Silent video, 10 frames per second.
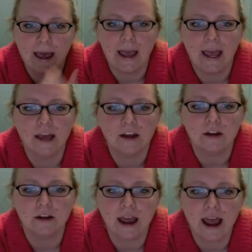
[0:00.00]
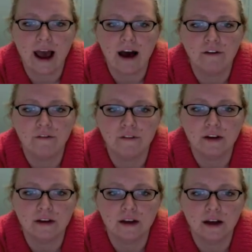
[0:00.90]
And have
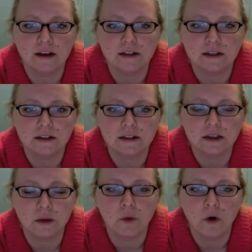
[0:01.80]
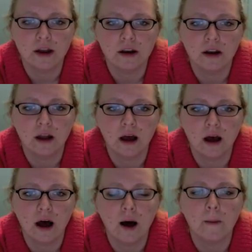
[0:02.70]
someone
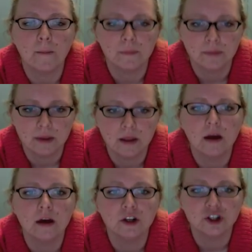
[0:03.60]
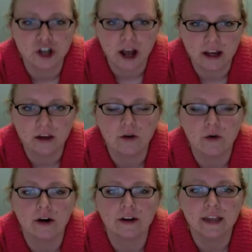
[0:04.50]
check
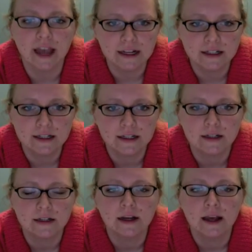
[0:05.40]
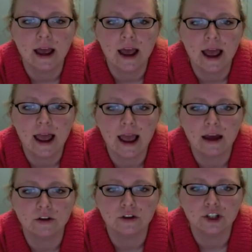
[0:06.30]
your gate
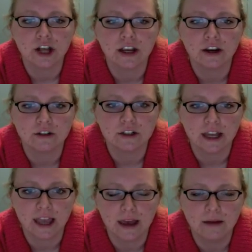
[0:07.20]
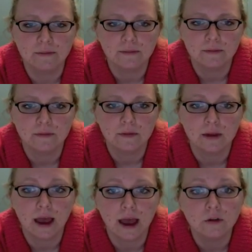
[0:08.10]
and check your ticket
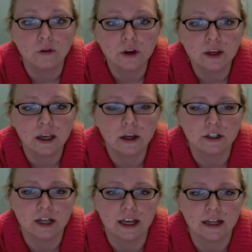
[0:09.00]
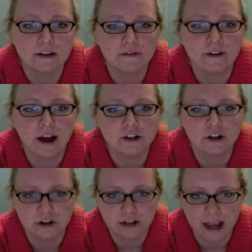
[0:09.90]
and look at your ticket to find your
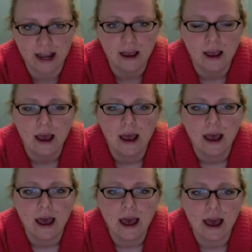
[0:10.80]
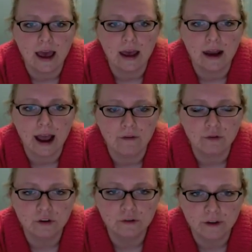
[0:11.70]
gate. And after
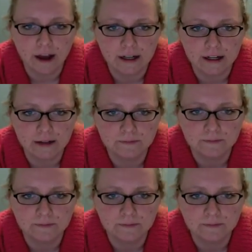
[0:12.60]
you find it,